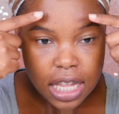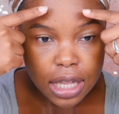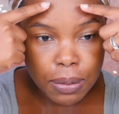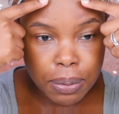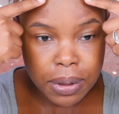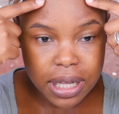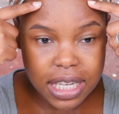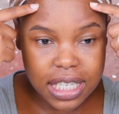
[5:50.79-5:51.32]
the
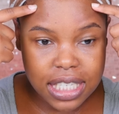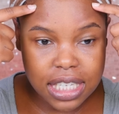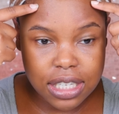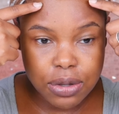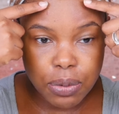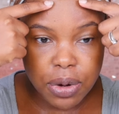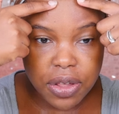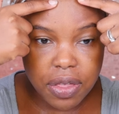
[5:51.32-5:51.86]

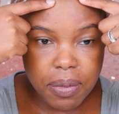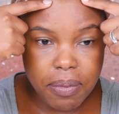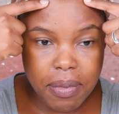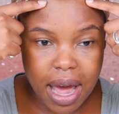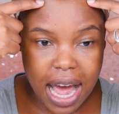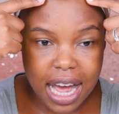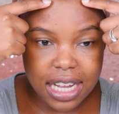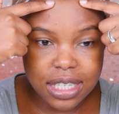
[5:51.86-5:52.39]
places where the
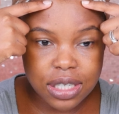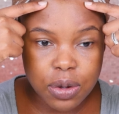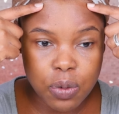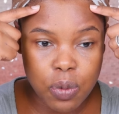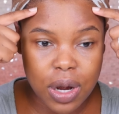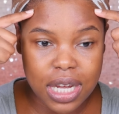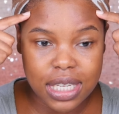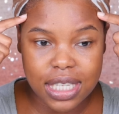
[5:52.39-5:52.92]
mask
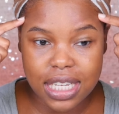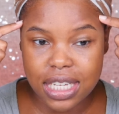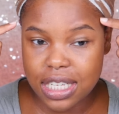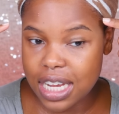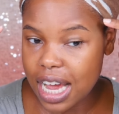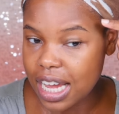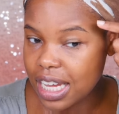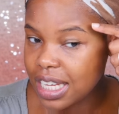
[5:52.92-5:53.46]

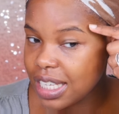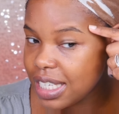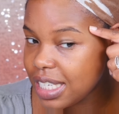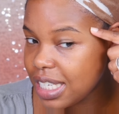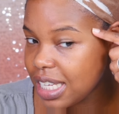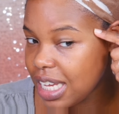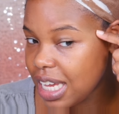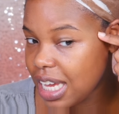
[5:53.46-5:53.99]
wasn't, I can
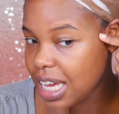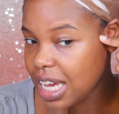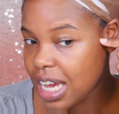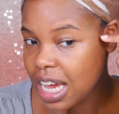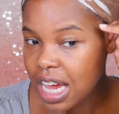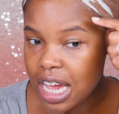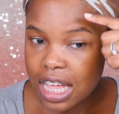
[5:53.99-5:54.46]
see